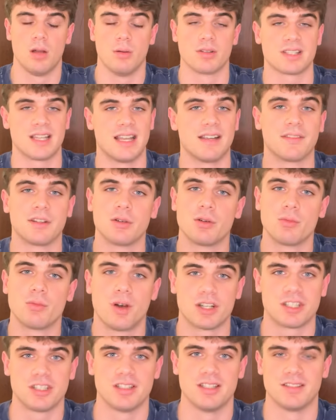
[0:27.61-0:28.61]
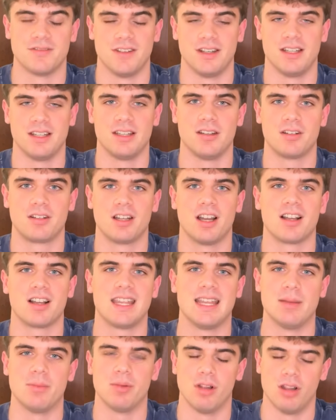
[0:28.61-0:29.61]
Almost everyone watching this video cut
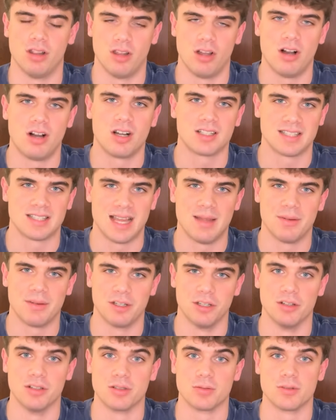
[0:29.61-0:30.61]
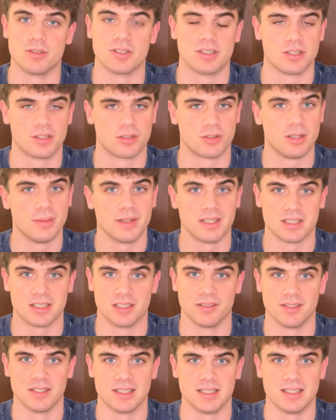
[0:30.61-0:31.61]
cable a long time ago and switched to streaming
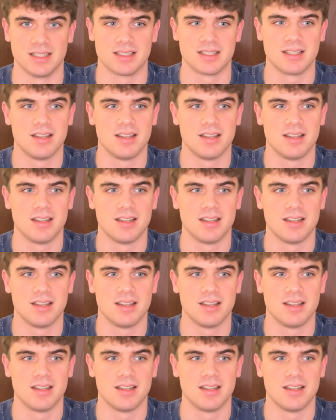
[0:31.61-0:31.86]
services.